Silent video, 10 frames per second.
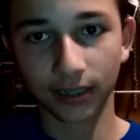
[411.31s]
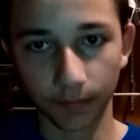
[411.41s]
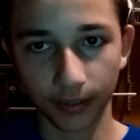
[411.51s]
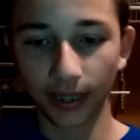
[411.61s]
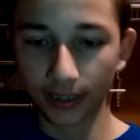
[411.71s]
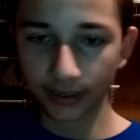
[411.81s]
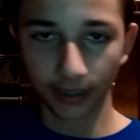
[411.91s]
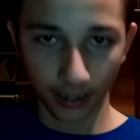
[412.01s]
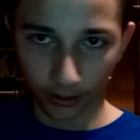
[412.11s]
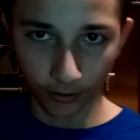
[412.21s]
I mean, that's
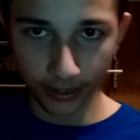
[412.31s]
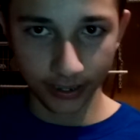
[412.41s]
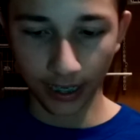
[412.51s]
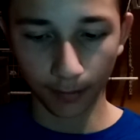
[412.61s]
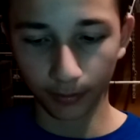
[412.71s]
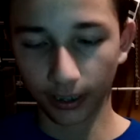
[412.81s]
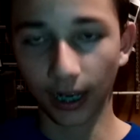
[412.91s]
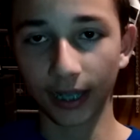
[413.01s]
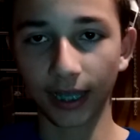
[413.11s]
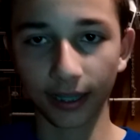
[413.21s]
not a great tablet.
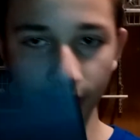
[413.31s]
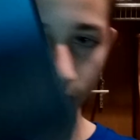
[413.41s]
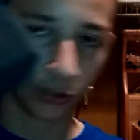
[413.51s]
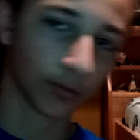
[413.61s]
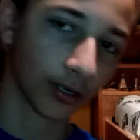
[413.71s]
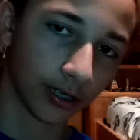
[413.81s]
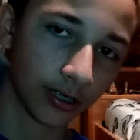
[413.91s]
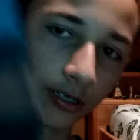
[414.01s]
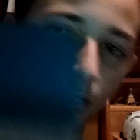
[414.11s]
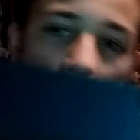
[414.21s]
I got this one.
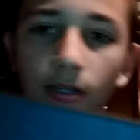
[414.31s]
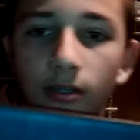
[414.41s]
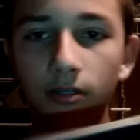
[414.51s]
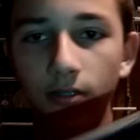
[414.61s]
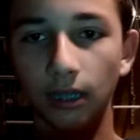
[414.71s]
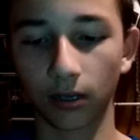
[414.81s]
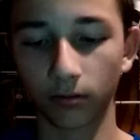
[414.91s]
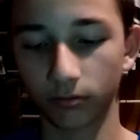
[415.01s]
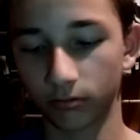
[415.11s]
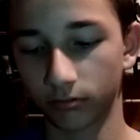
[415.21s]
No,
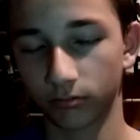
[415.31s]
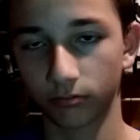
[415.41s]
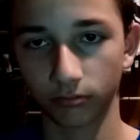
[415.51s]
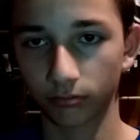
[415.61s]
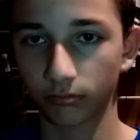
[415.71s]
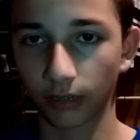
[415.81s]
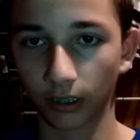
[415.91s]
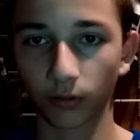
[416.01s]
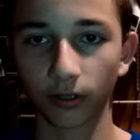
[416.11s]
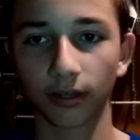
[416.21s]
not
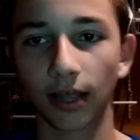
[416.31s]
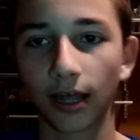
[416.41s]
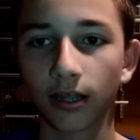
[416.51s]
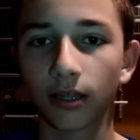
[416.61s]
going into that.